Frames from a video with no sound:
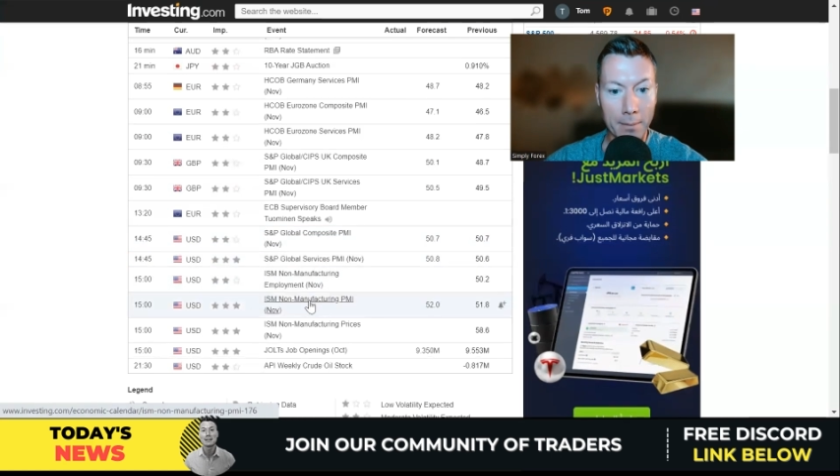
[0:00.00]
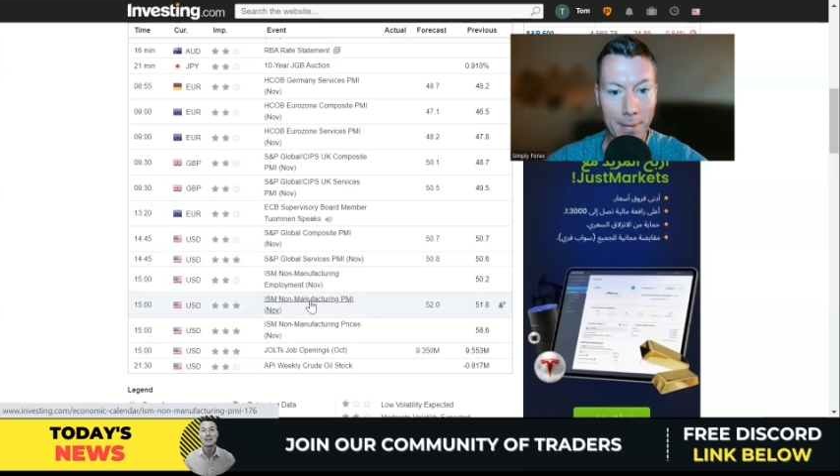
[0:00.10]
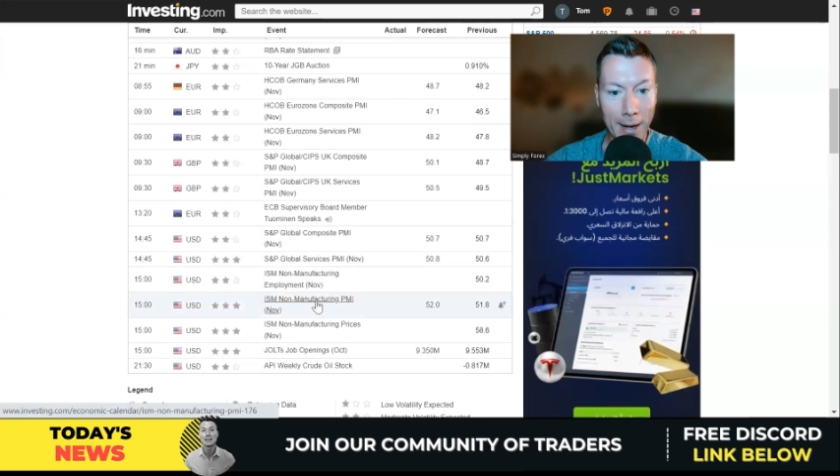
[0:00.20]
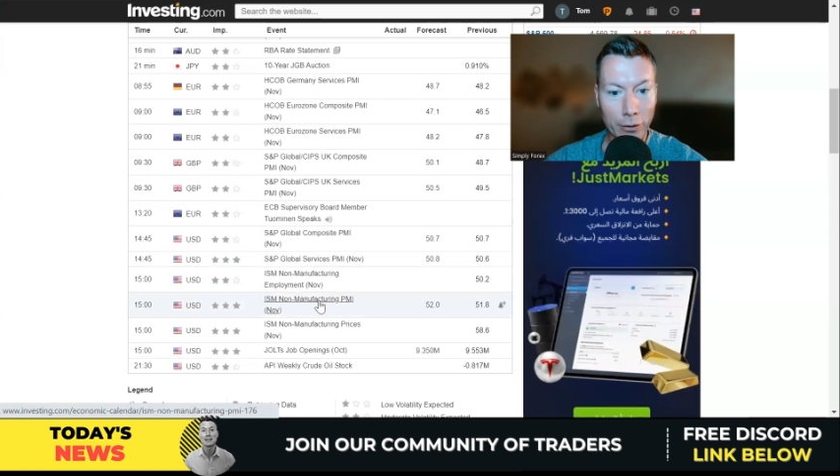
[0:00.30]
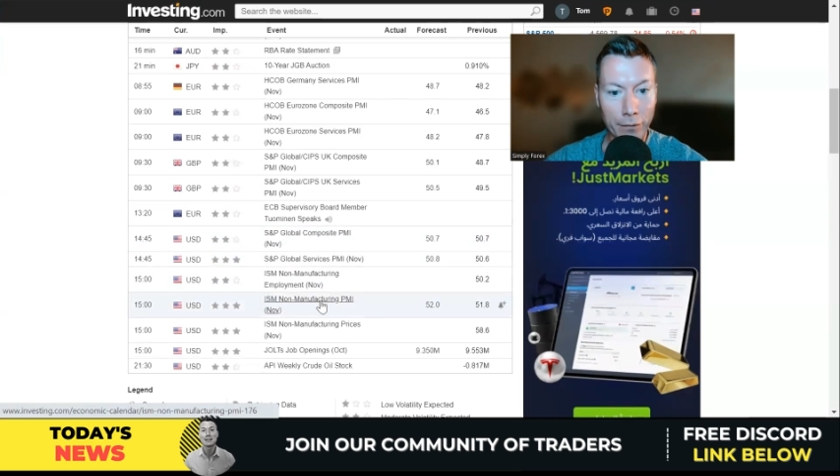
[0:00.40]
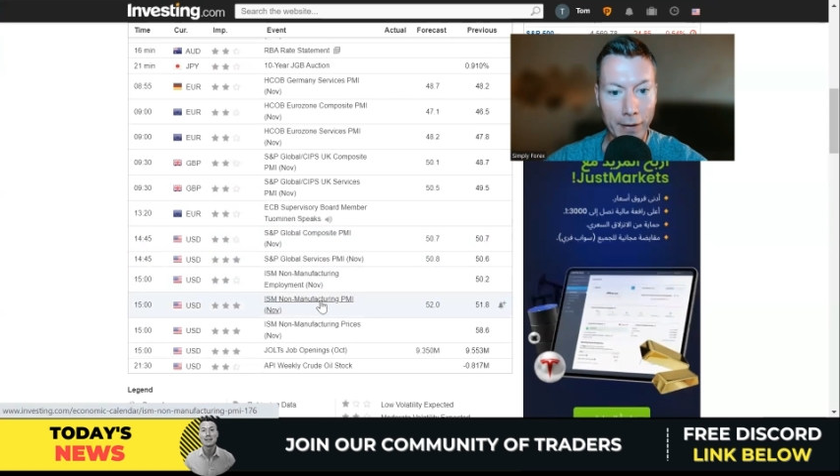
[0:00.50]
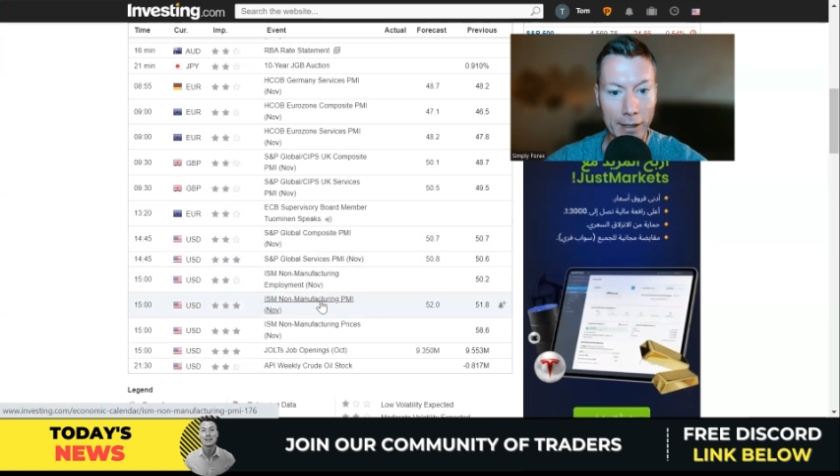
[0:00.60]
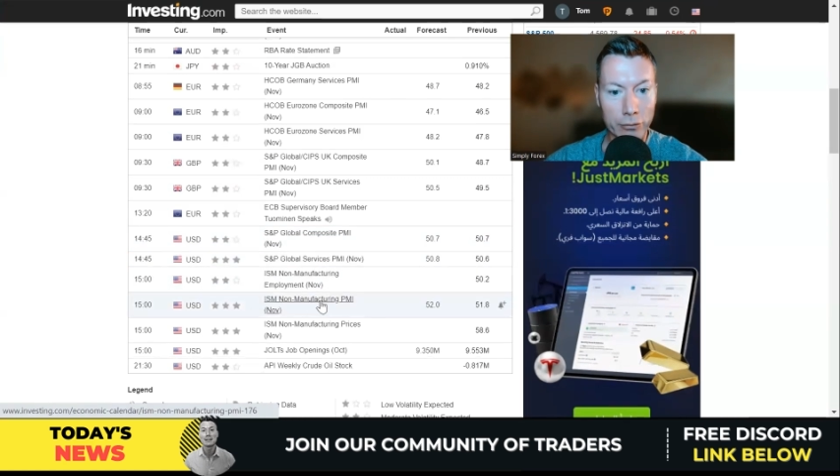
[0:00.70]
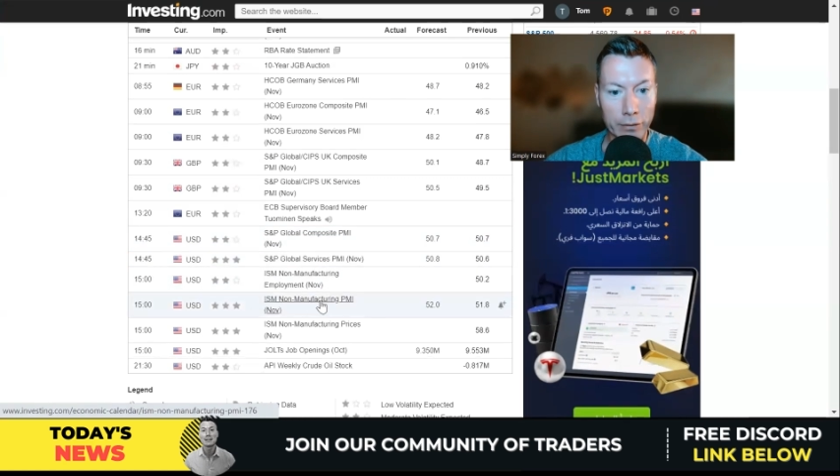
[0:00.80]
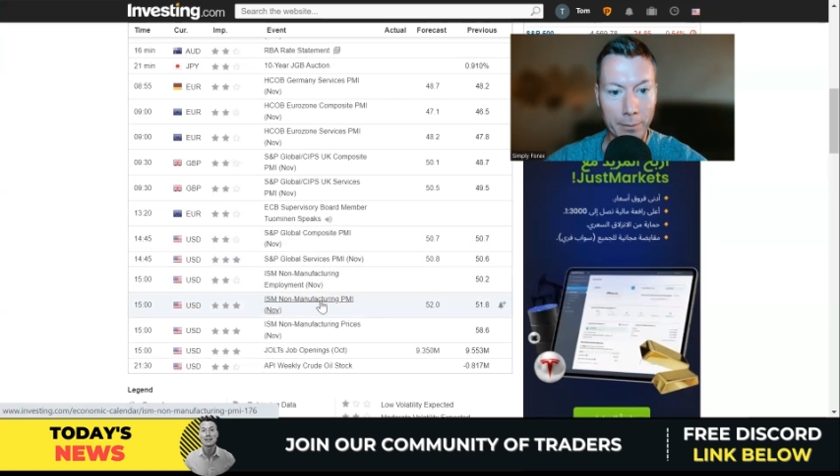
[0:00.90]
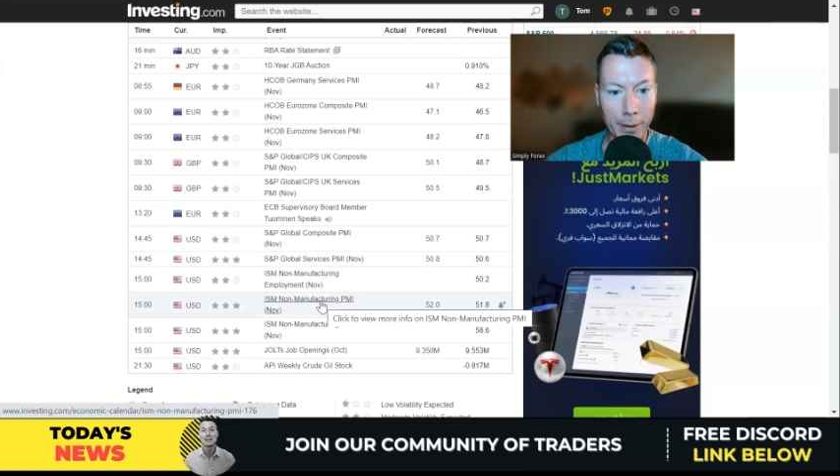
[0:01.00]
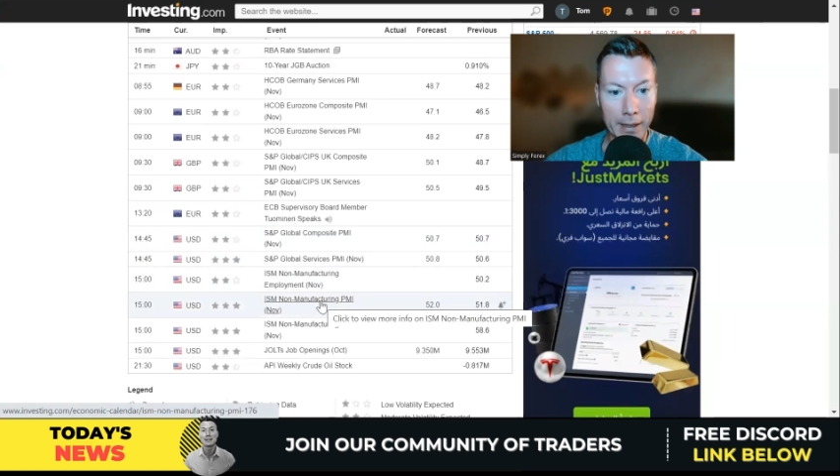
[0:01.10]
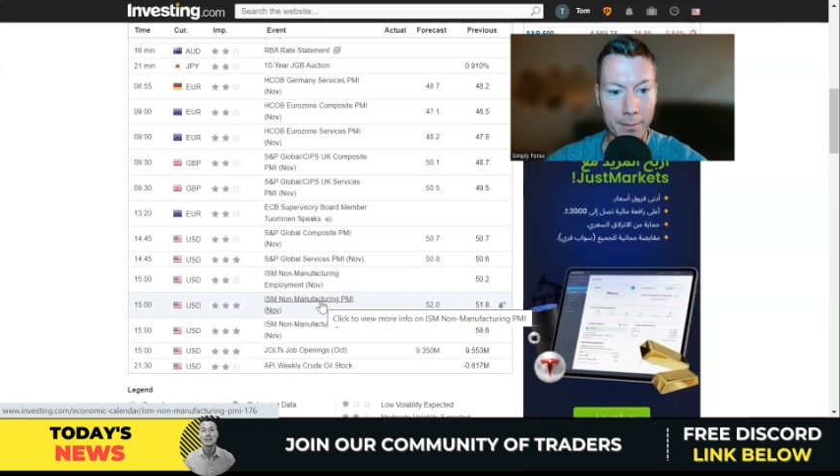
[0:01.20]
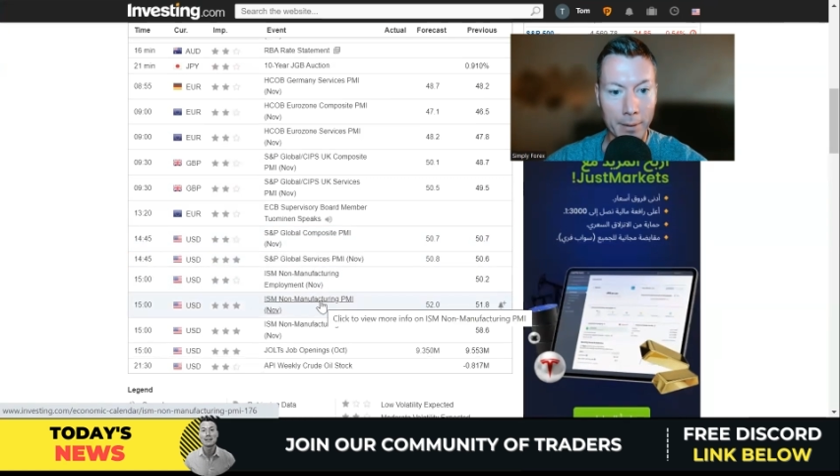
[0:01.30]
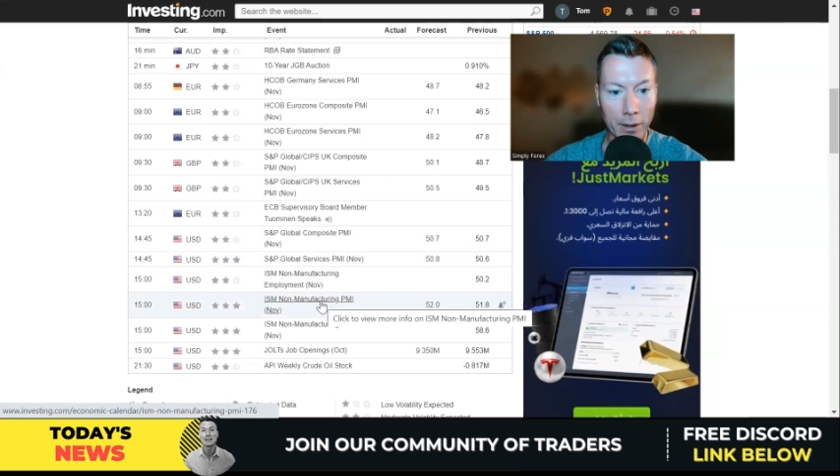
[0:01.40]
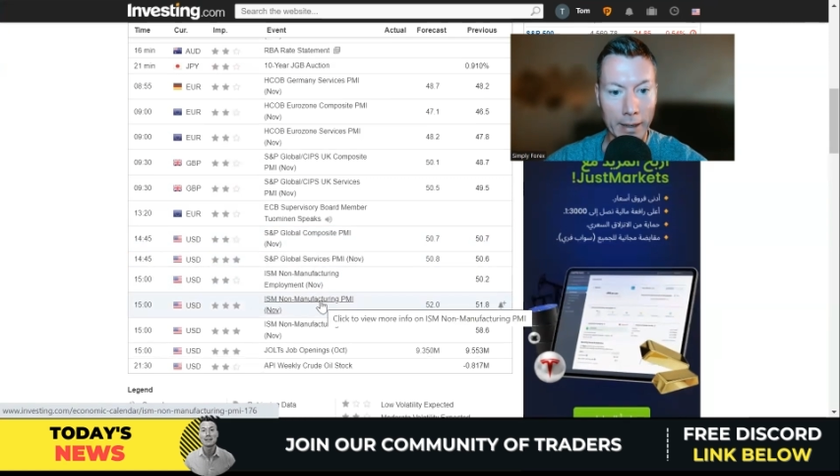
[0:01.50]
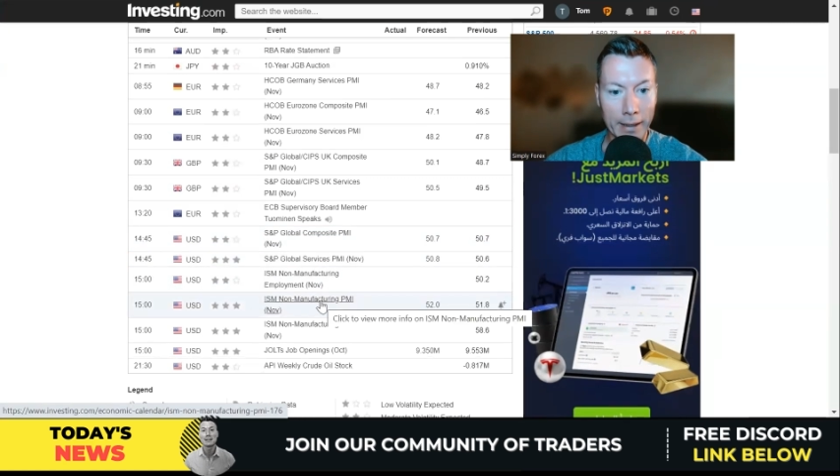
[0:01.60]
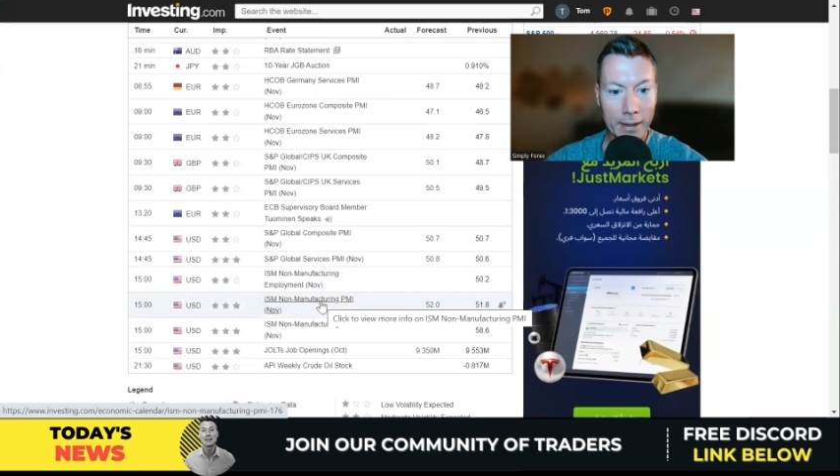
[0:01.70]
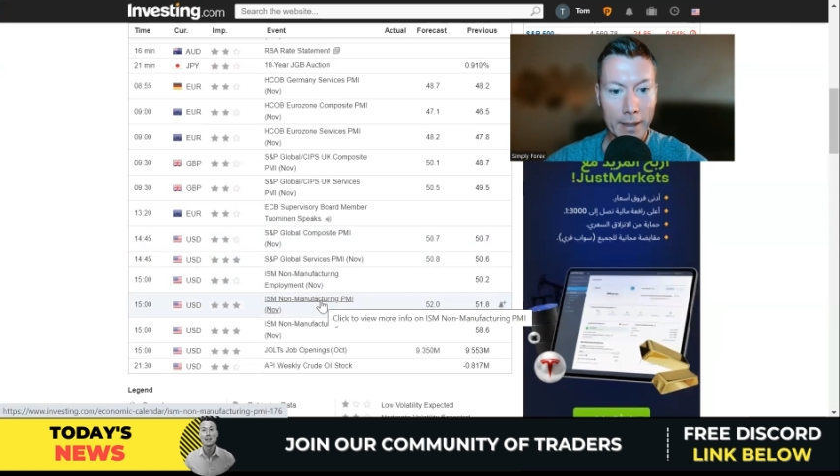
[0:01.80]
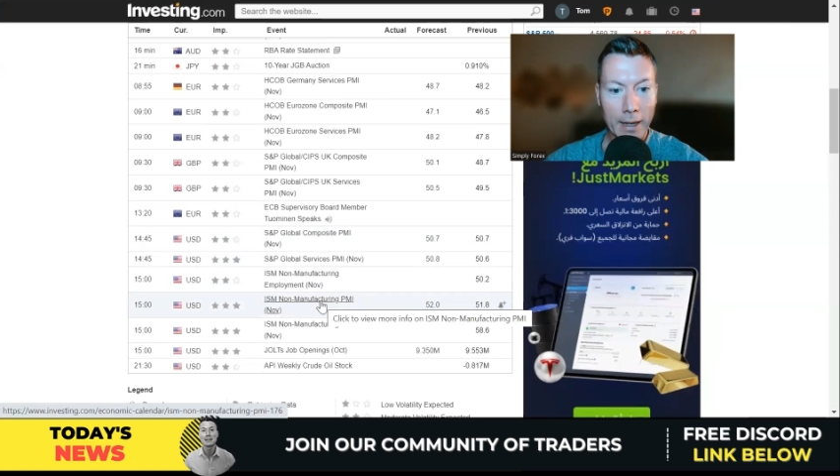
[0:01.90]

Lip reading: manufacturing PMI.